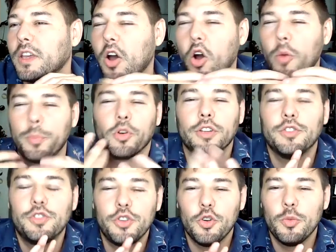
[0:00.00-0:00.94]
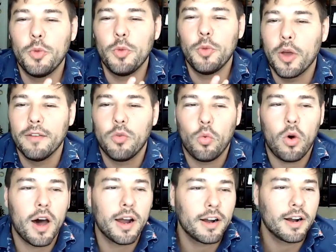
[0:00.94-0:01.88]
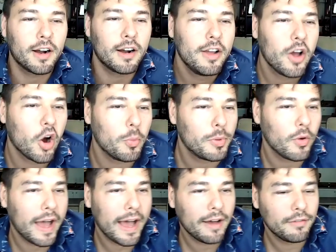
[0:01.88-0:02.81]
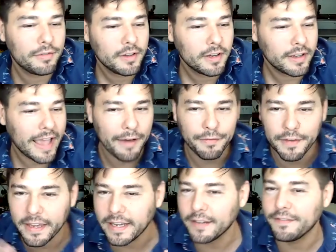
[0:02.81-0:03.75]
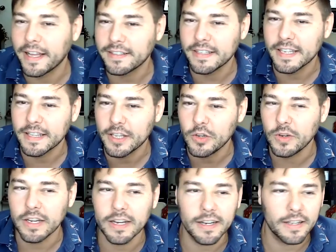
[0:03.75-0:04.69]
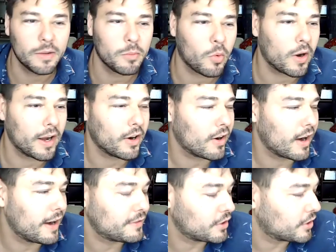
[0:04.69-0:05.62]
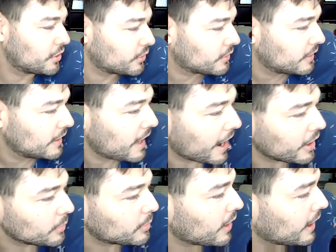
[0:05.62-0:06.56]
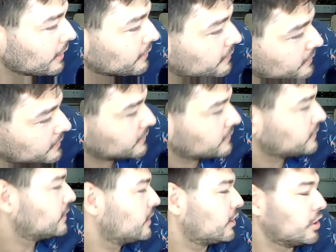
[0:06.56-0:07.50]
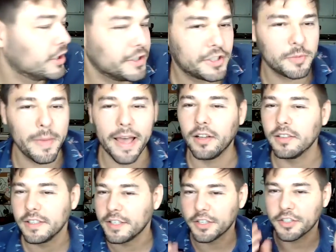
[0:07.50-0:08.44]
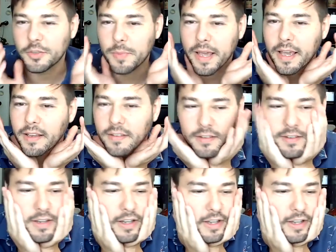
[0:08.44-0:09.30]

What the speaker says: hope you consume, hope you have water, hope you have caffeine if that's a thing that you need in the morning or afternoon. I hope you have good smells in your space,